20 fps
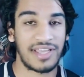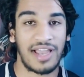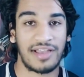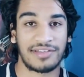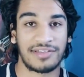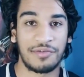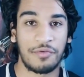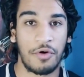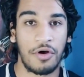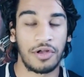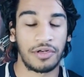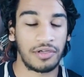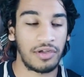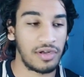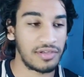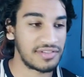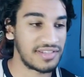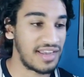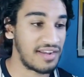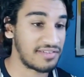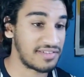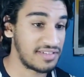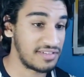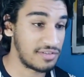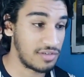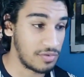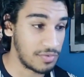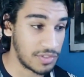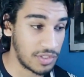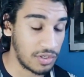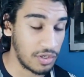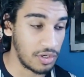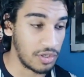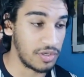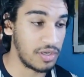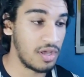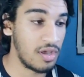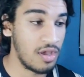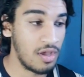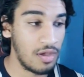of the Galaxy 1, Guardians of the Galaxy 2 was
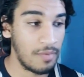good,